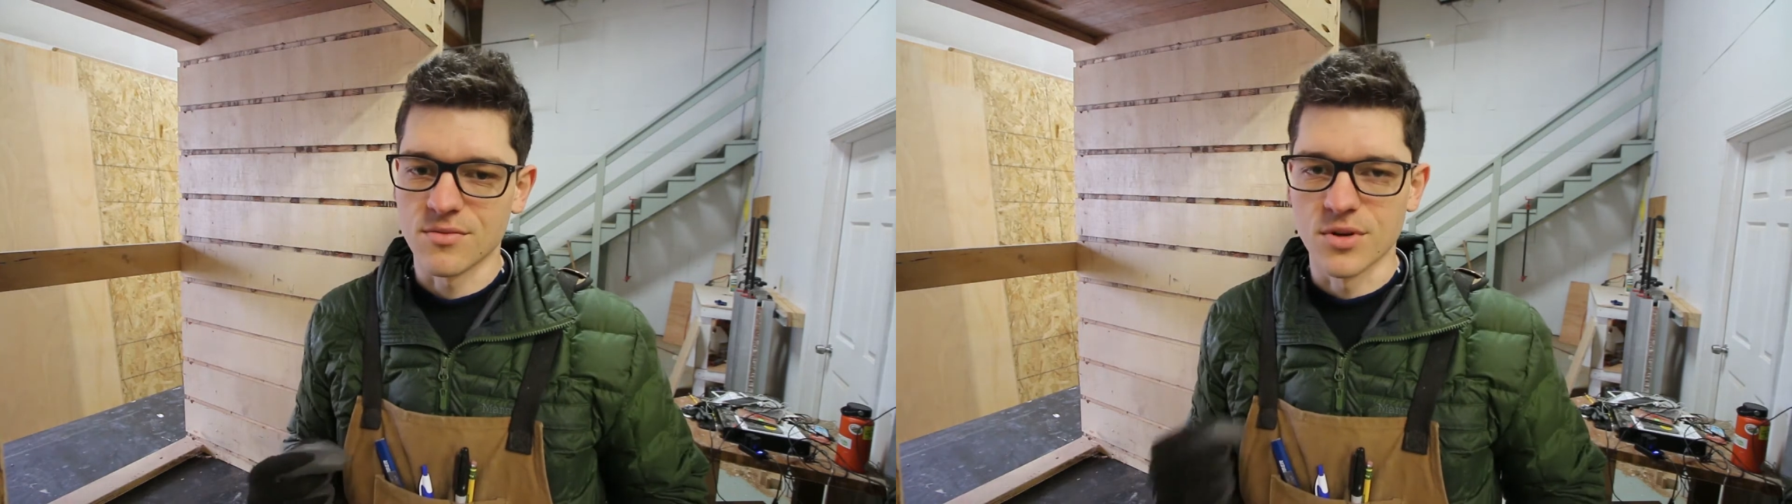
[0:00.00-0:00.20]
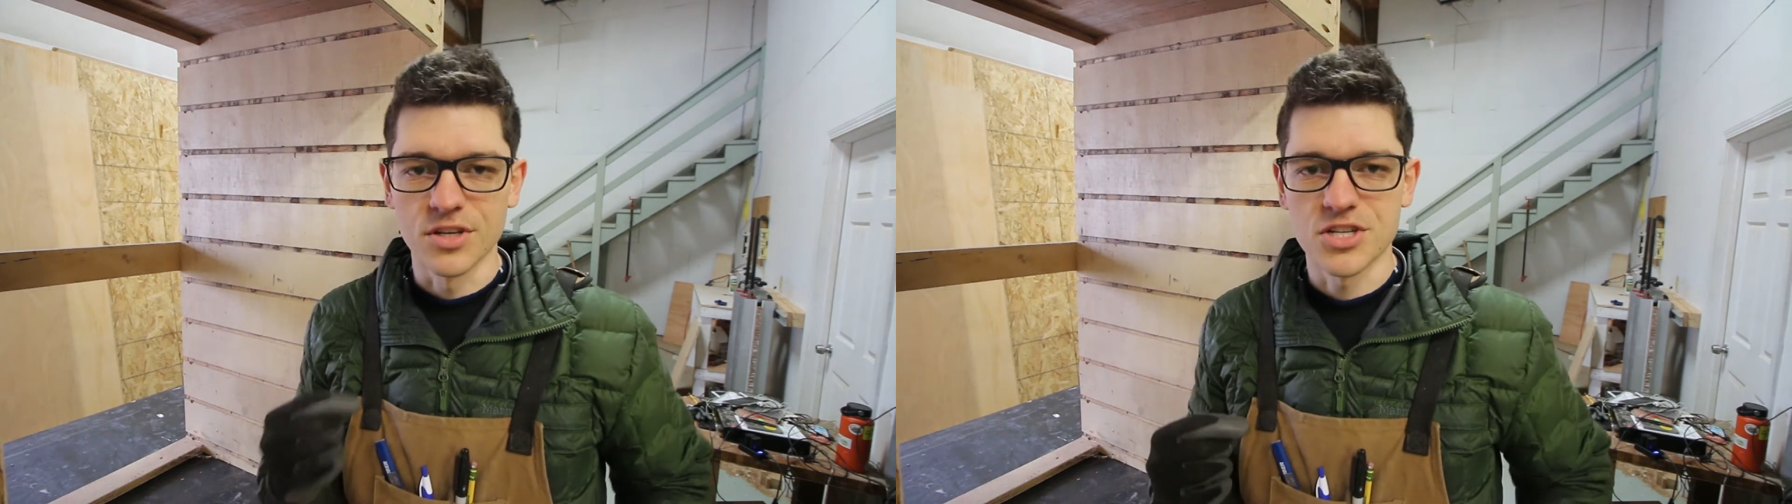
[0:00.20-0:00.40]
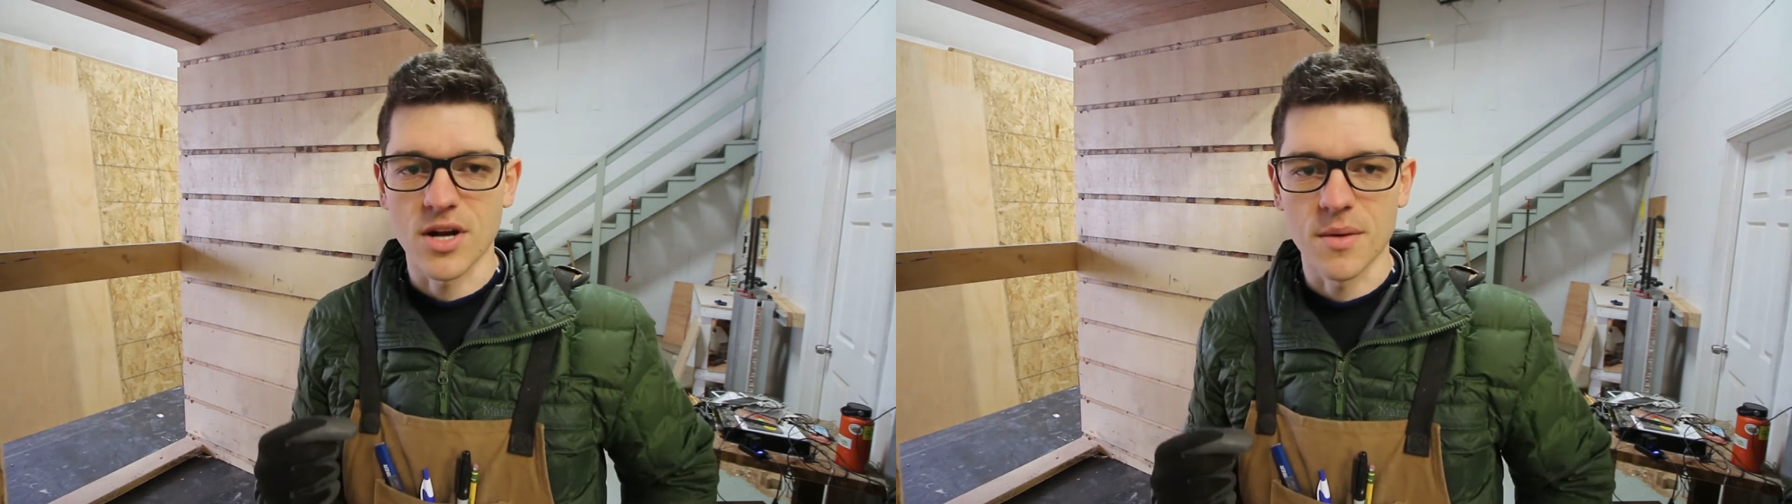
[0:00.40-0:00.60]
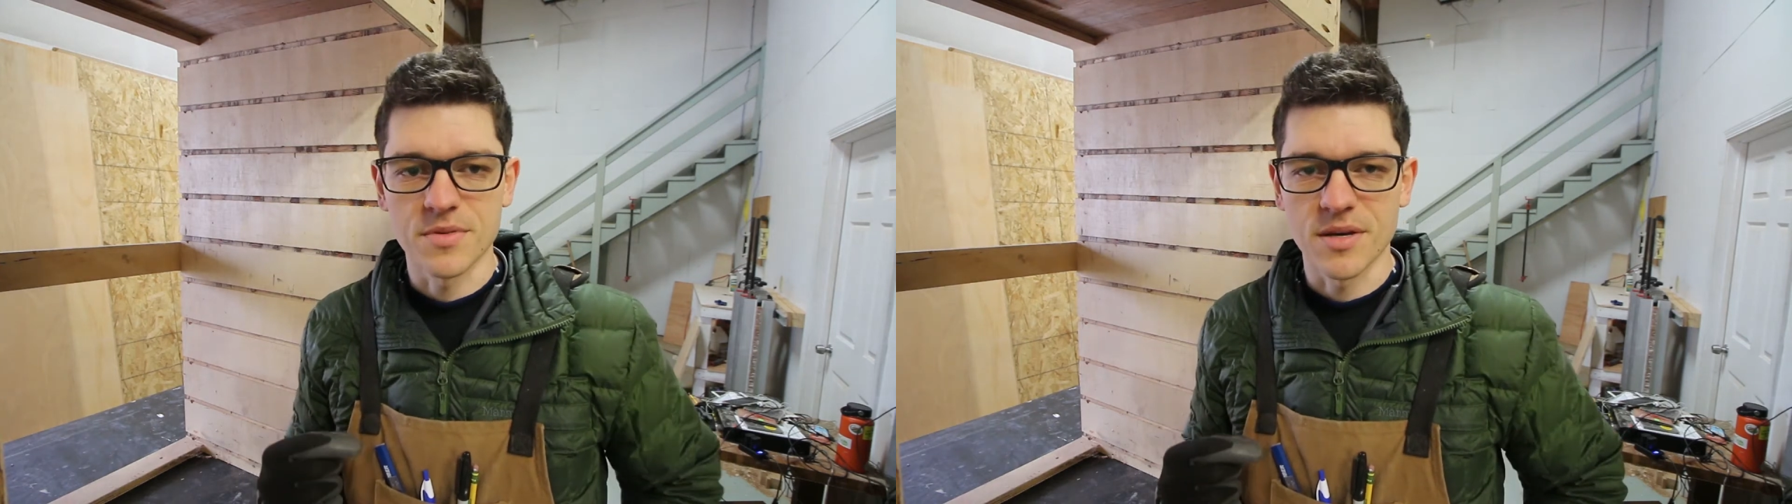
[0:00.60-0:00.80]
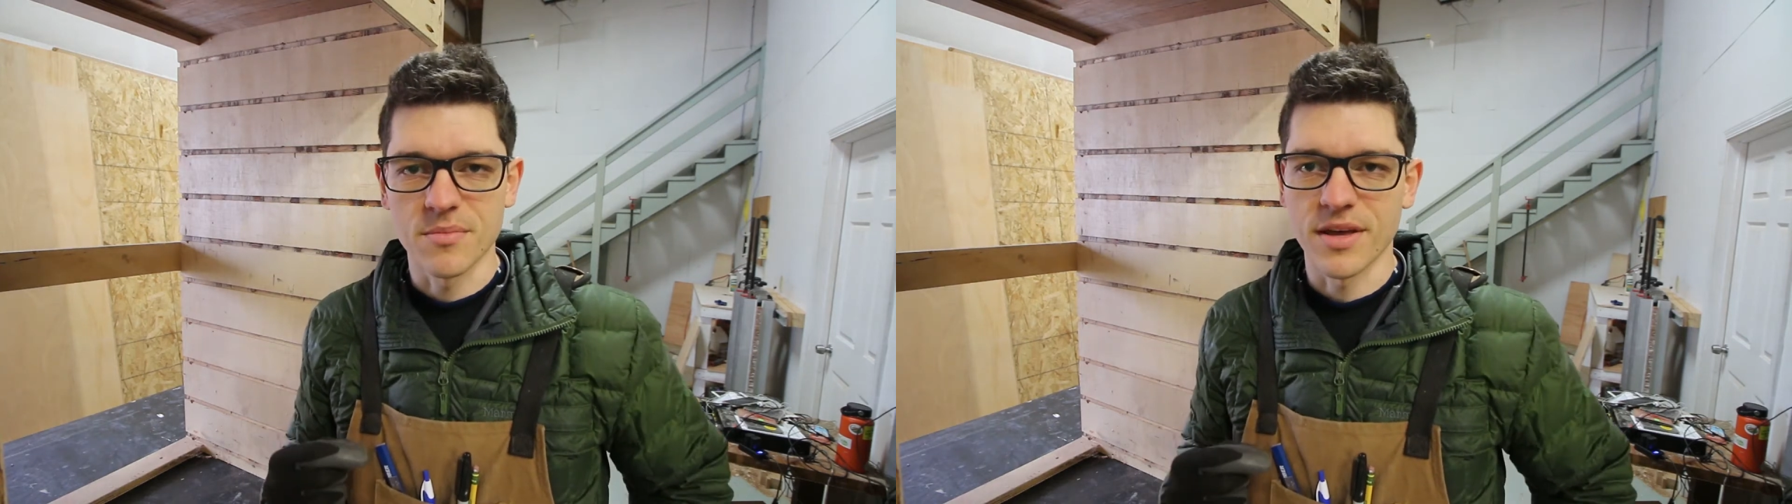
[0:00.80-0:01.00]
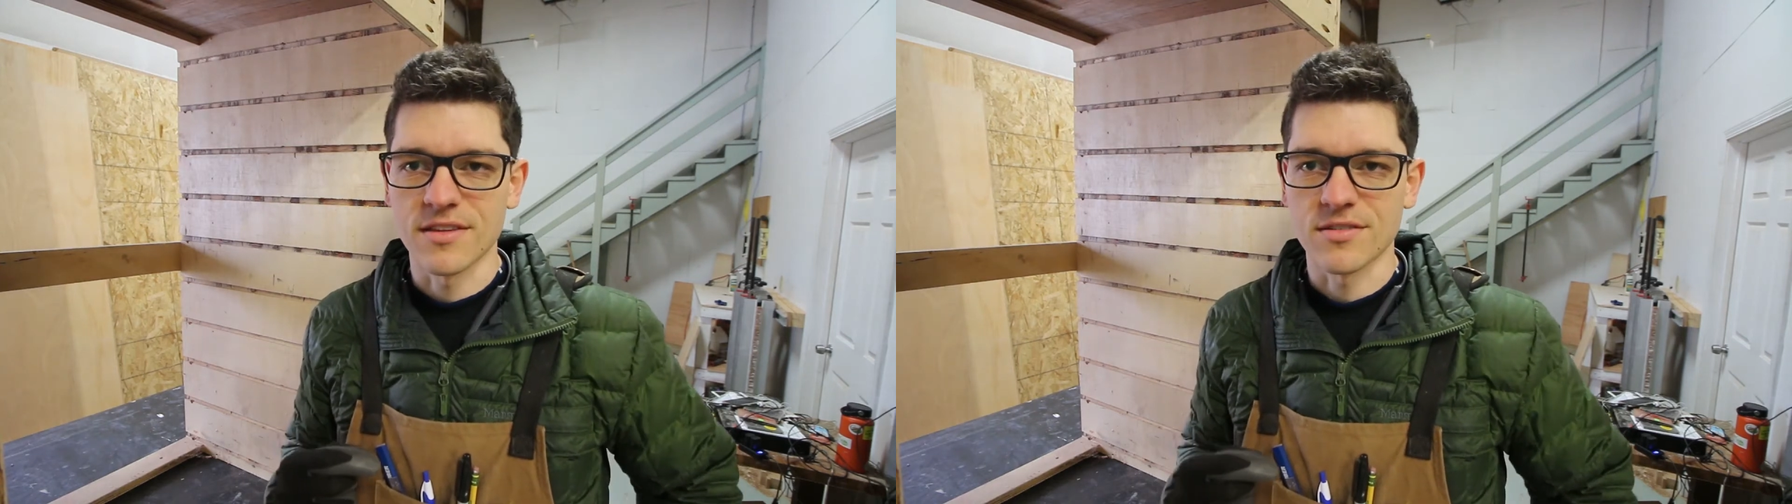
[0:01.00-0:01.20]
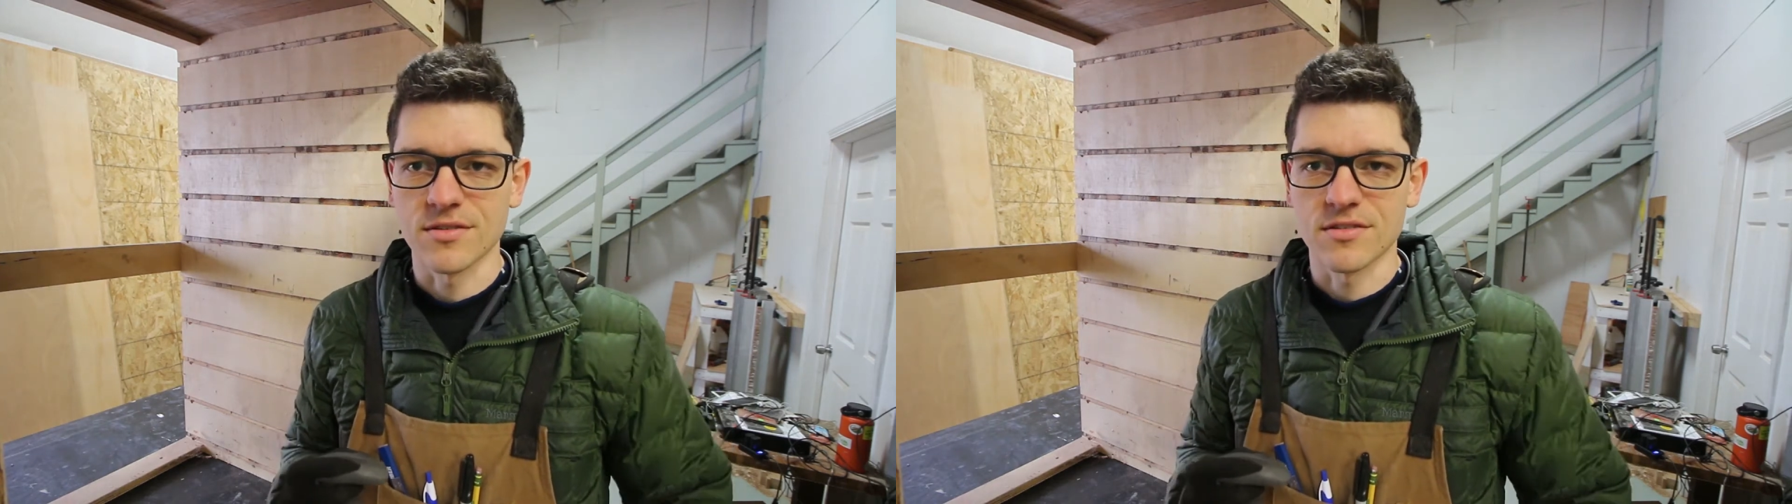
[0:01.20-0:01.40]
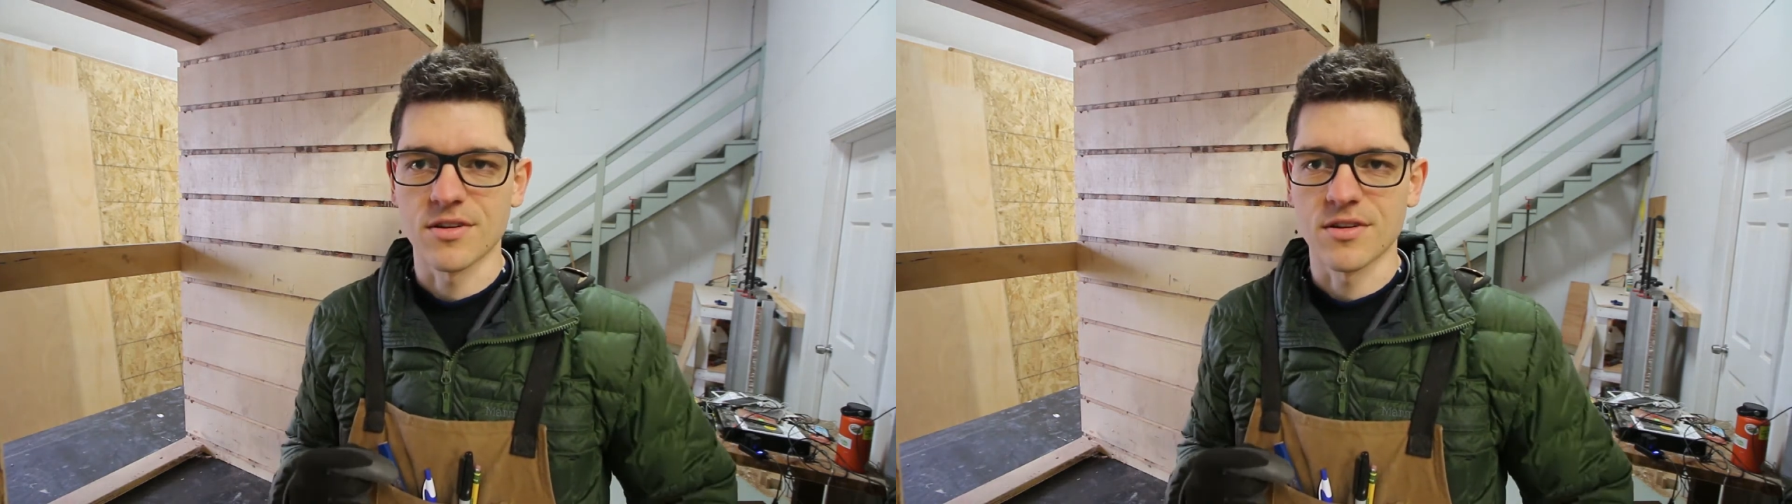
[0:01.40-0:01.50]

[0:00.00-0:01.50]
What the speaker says: really sharp tip pencils,